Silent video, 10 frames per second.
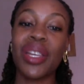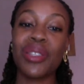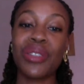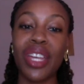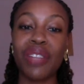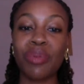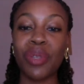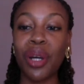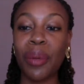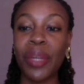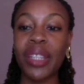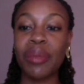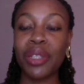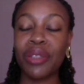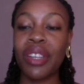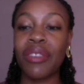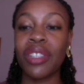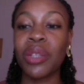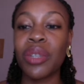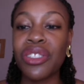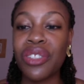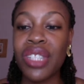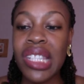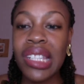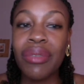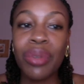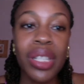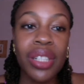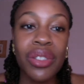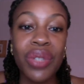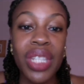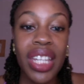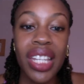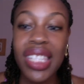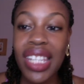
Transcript: So yeah, drop a comment. Let me know if you have any questions, and everyone else who's here,